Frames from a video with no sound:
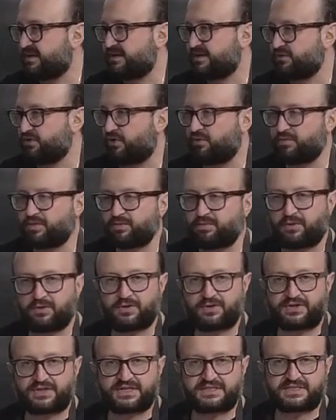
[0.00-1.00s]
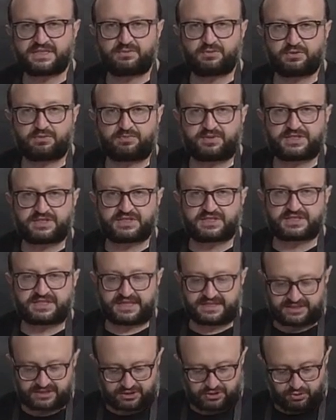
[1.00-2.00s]
Normal bolognese would be just
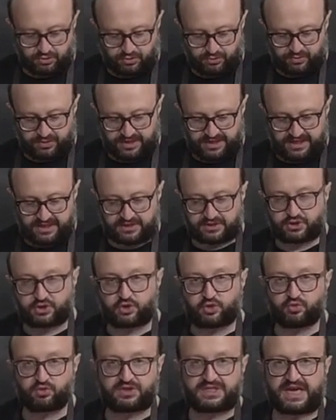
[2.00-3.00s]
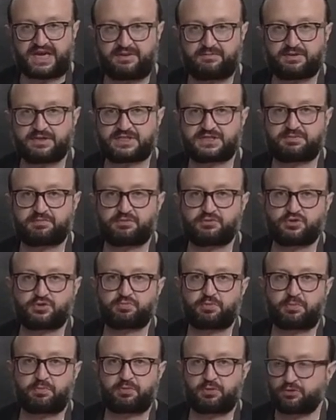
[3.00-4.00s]
like served 2 tablespoons
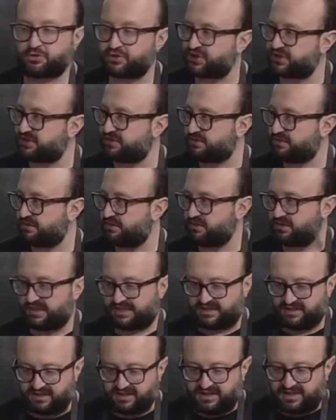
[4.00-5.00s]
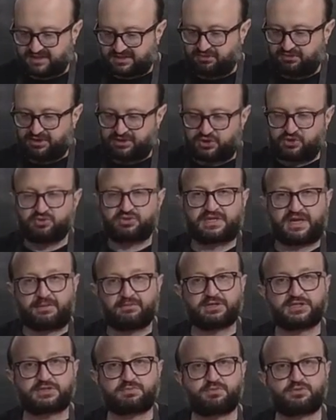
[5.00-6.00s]
per person, like literally 2
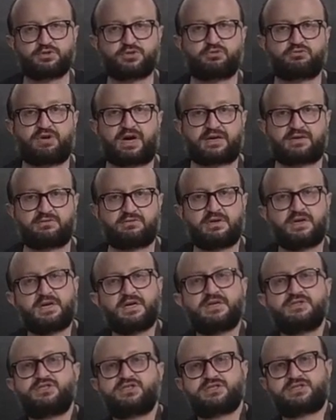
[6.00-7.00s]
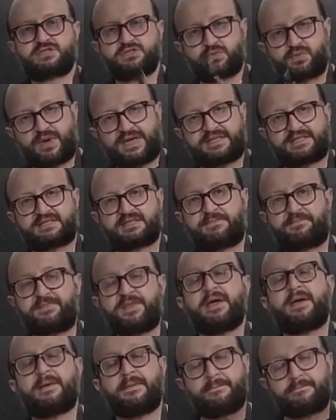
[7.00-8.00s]
tablespoons of ragu just to wet them.
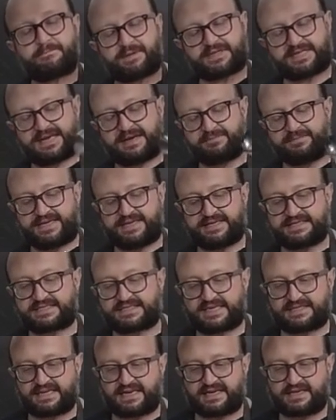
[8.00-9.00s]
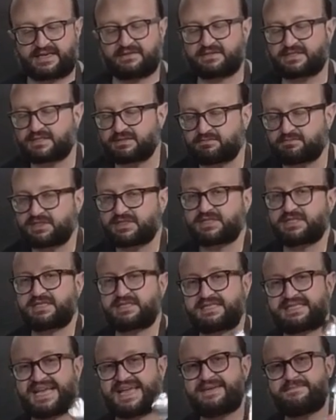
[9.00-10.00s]
But that being said, that kind of
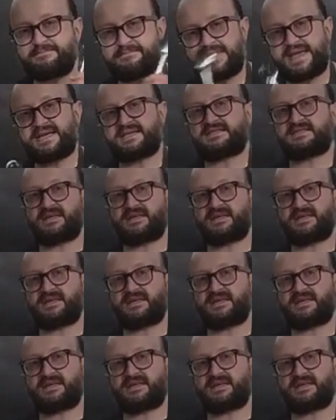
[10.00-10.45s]
simplicity, they make